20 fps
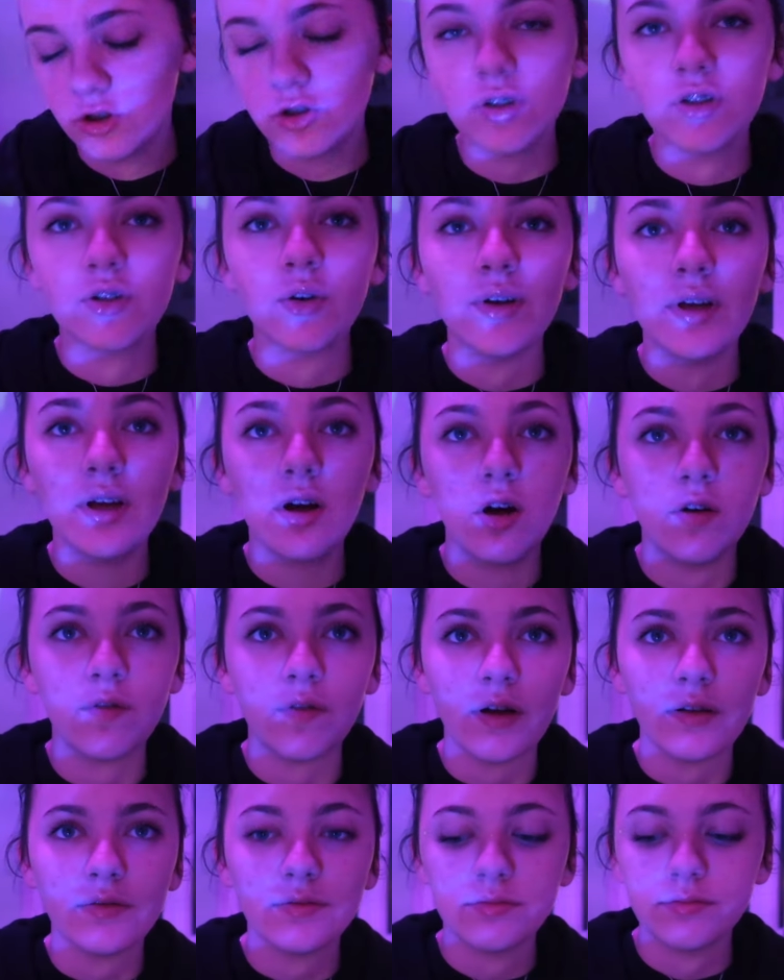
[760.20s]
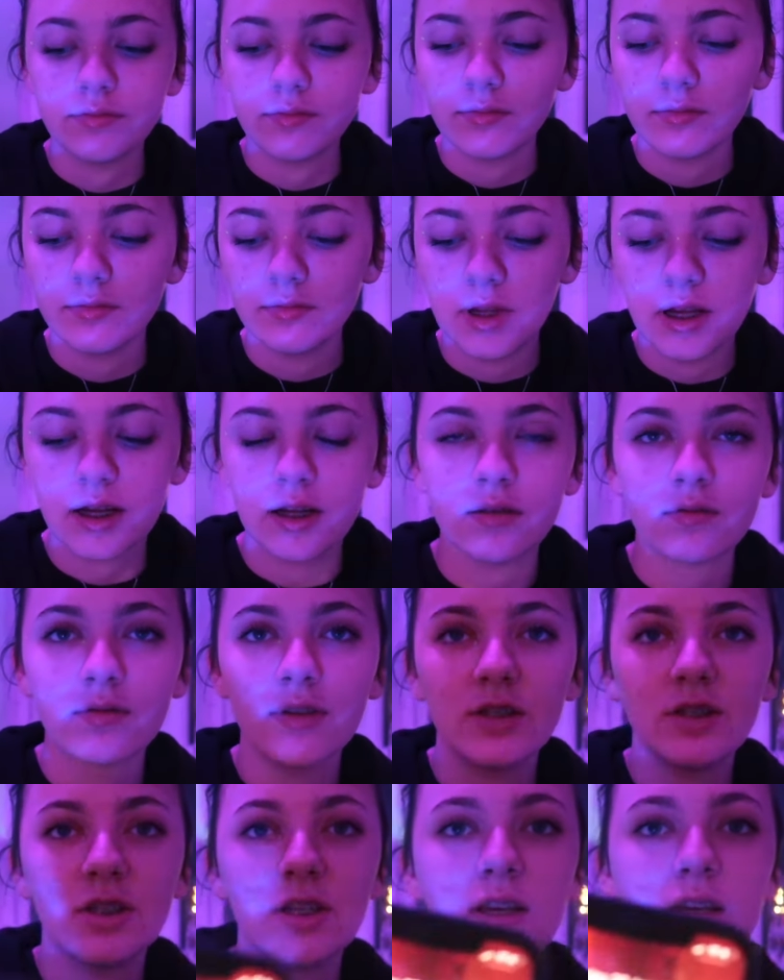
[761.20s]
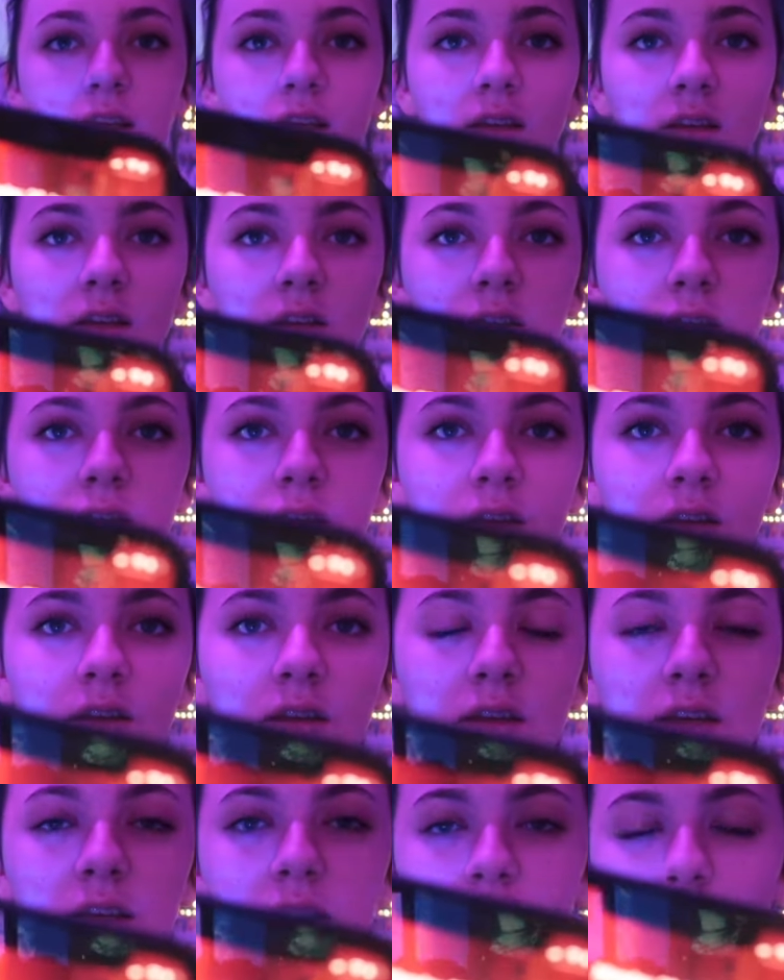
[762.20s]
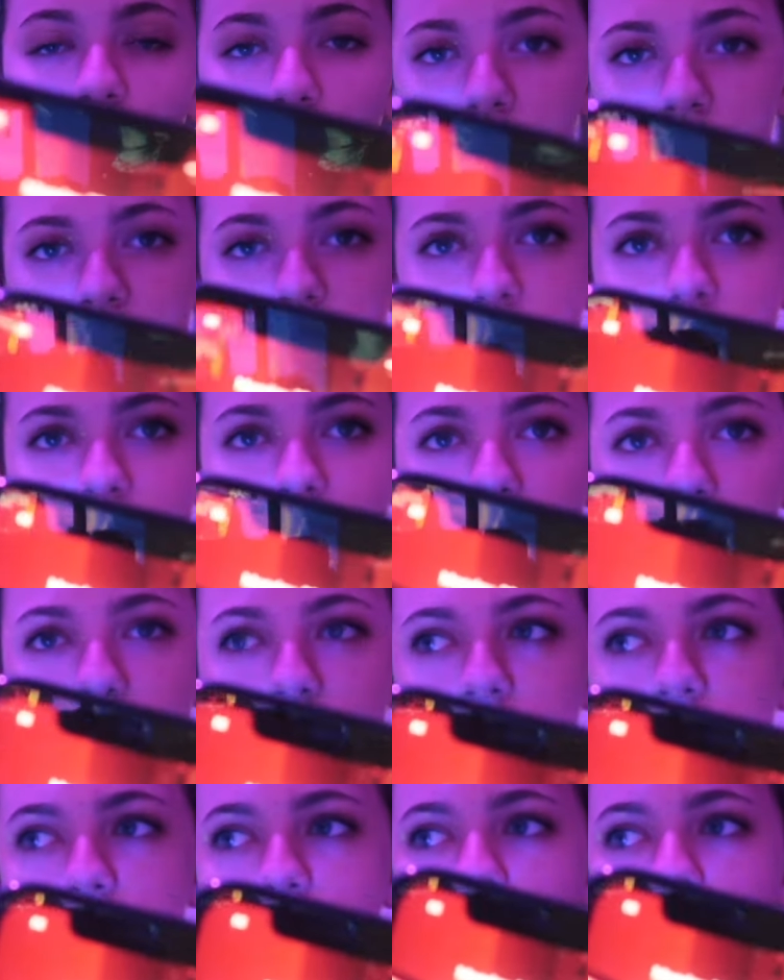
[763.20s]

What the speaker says: So it's only 5:30. Like, literally, it's only 5:30.